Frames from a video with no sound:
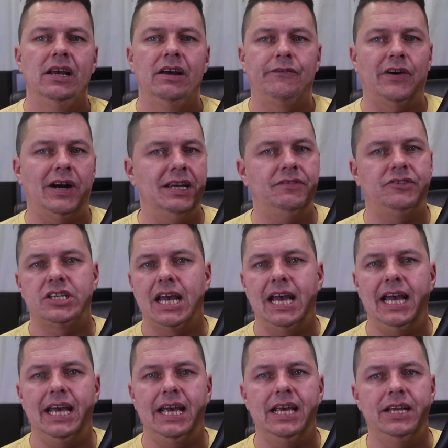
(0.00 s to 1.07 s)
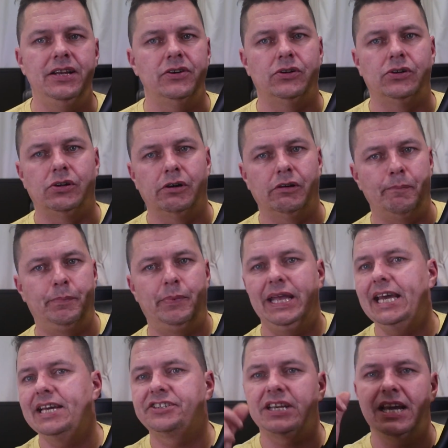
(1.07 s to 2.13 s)
510 or
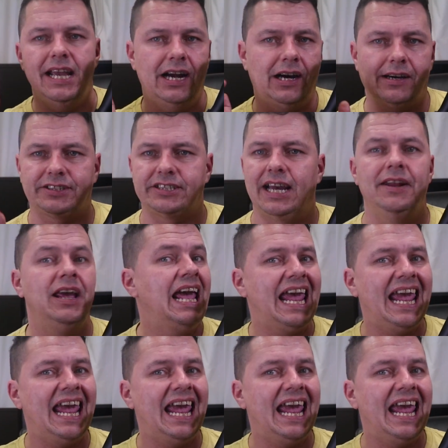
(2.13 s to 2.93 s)
BSA R10.